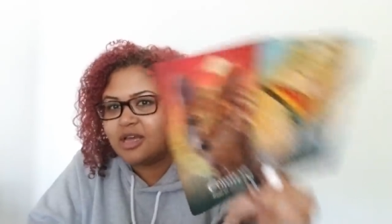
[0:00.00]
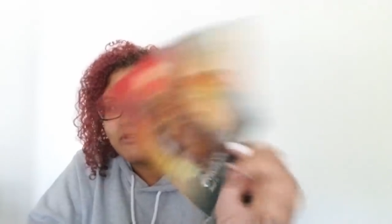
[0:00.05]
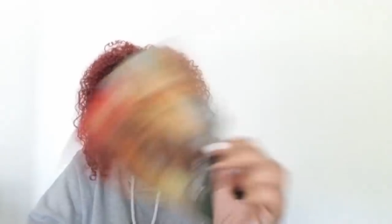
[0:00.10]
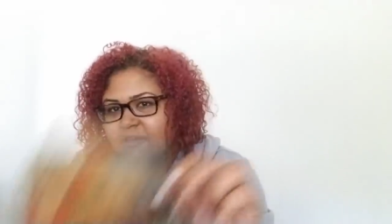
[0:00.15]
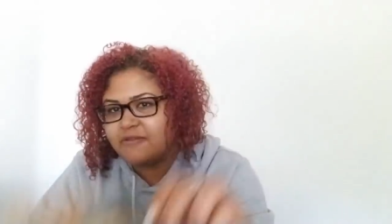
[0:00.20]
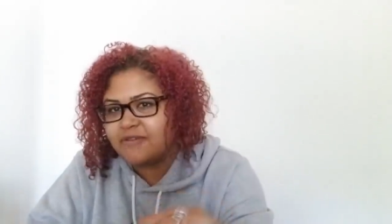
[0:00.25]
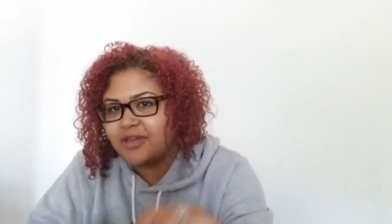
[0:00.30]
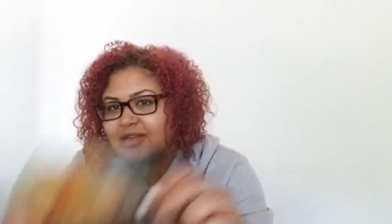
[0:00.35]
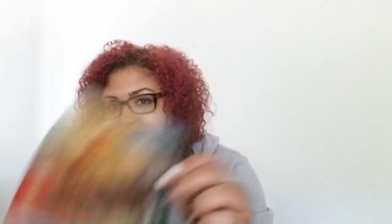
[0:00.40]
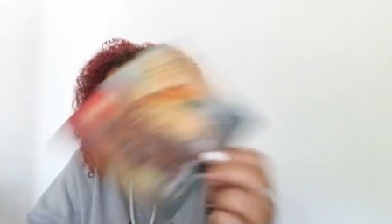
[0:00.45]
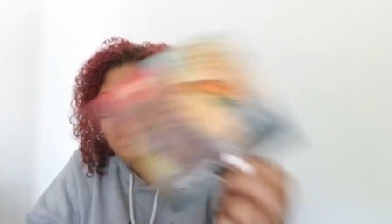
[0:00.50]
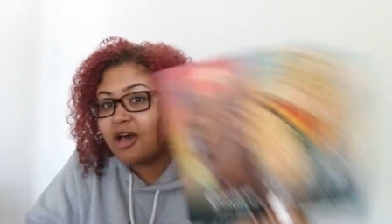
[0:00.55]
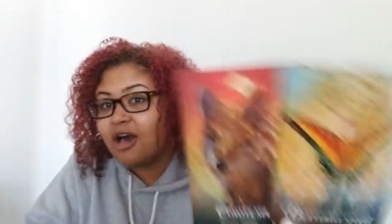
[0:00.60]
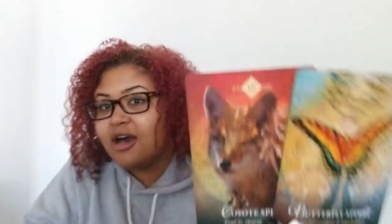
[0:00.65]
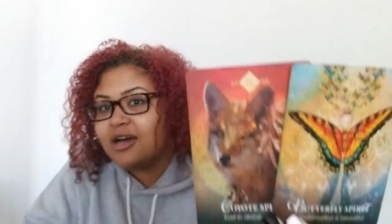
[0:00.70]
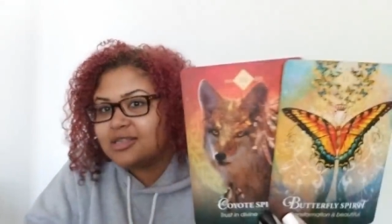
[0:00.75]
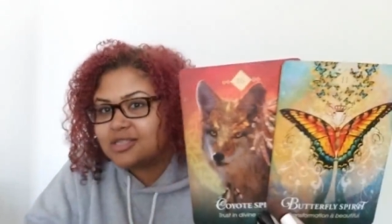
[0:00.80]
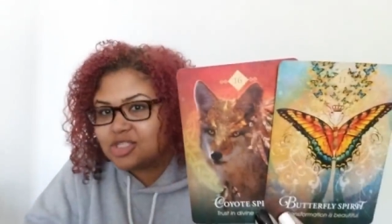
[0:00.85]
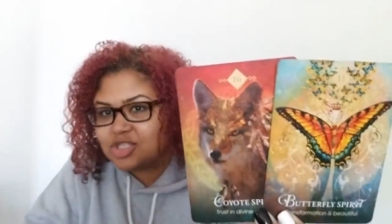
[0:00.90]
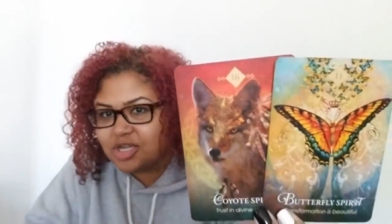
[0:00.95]
affect
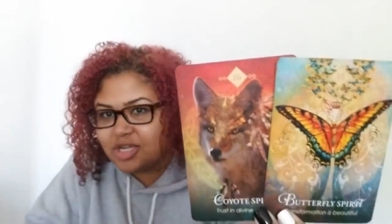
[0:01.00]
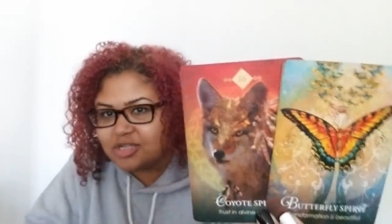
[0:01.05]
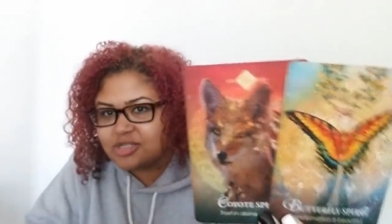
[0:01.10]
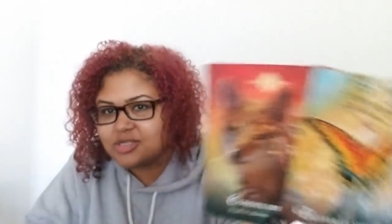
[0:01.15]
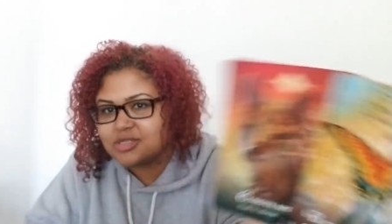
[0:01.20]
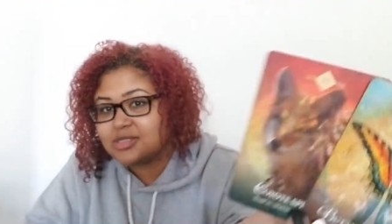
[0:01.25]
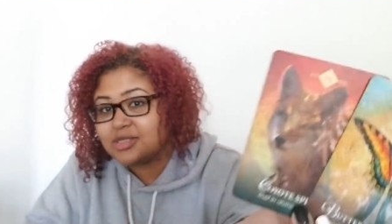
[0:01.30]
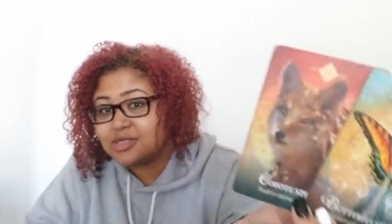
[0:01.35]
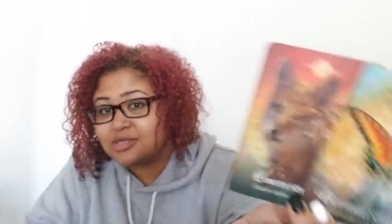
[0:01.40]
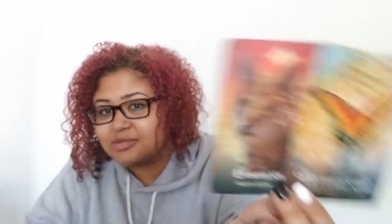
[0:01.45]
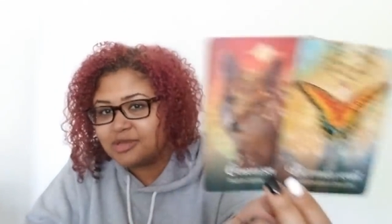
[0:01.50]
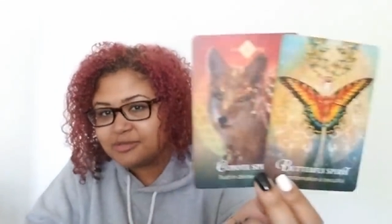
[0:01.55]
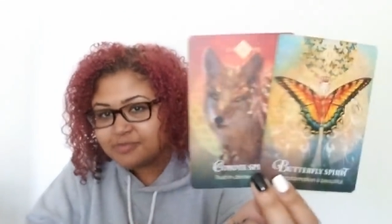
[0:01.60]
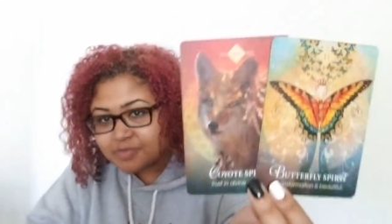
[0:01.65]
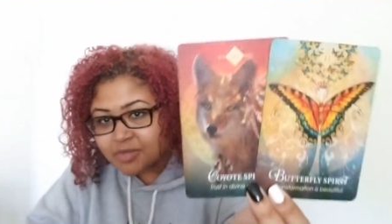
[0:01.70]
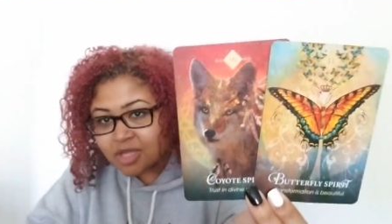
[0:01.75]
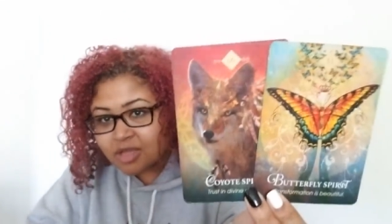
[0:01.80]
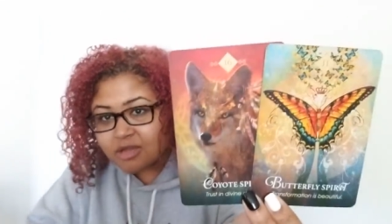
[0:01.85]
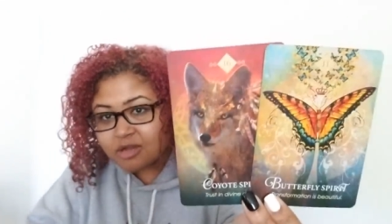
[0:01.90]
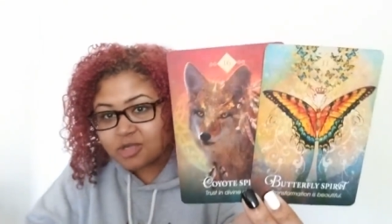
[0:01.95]
cause change. Excuse me.
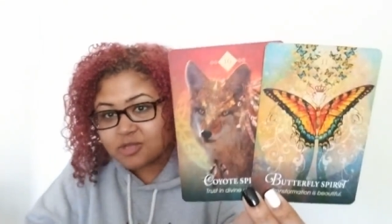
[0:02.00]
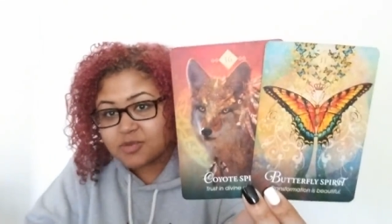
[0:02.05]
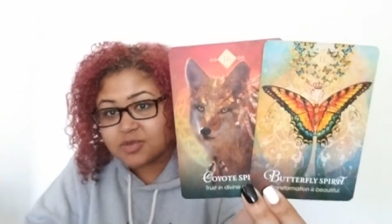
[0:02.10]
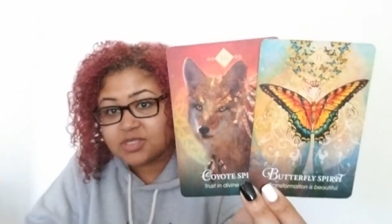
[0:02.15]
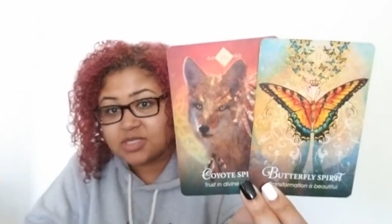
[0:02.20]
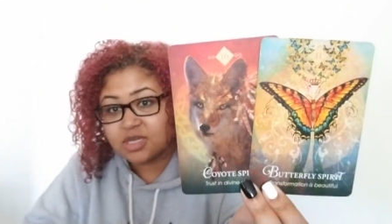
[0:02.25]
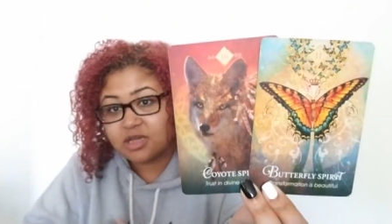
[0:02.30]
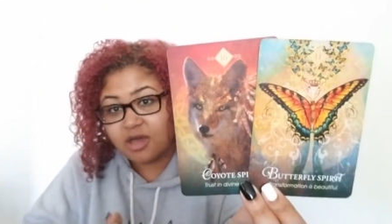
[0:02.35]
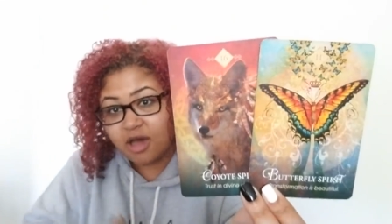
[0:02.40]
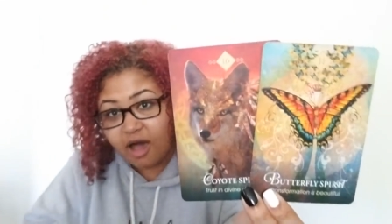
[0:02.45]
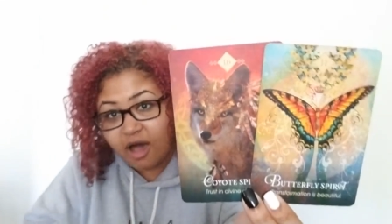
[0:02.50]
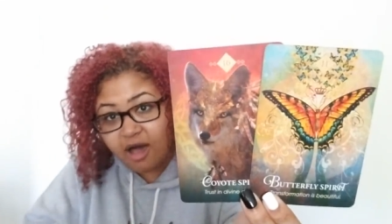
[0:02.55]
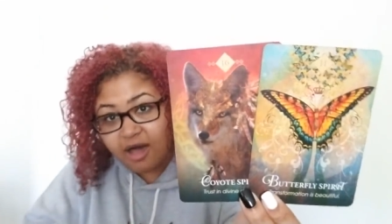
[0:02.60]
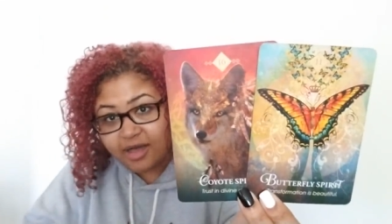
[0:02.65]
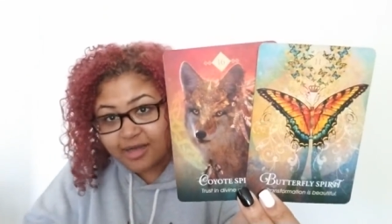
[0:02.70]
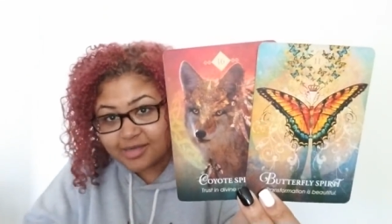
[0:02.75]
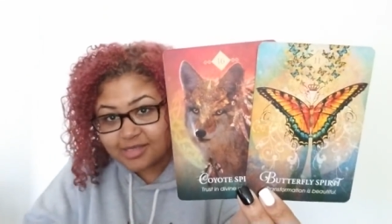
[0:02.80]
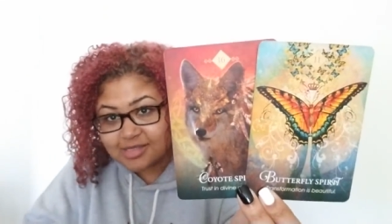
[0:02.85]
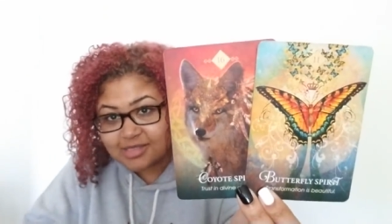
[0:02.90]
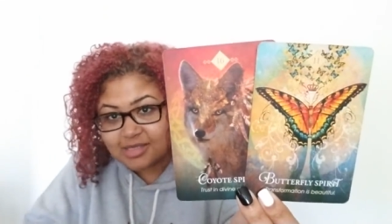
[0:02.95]
You're supposed to
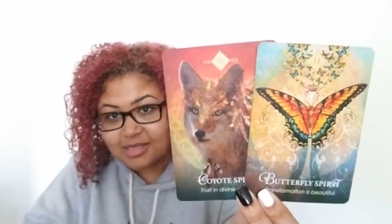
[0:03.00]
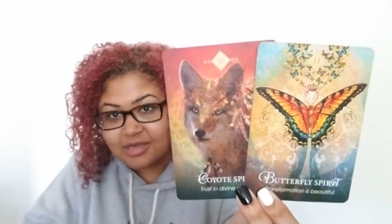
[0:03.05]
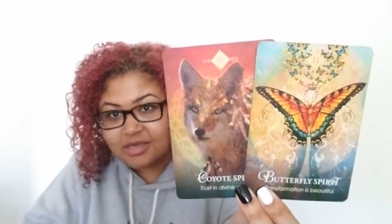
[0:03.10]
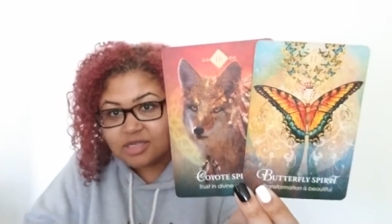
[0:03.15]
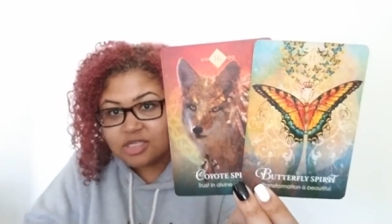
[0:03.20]
cause